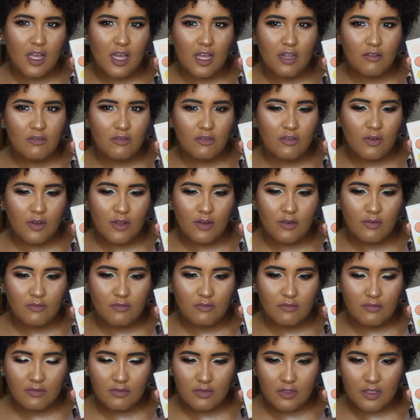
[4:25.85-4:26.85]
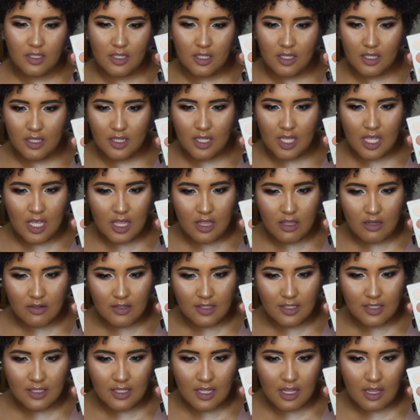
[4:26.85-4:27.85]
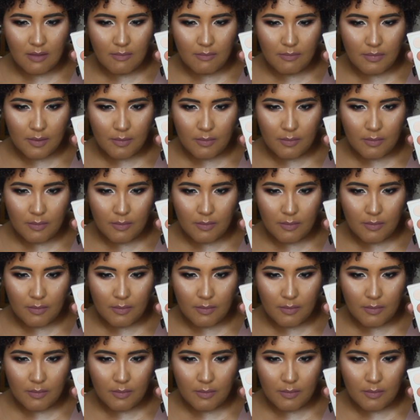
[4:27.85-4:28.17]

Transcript: I don't think they're the same.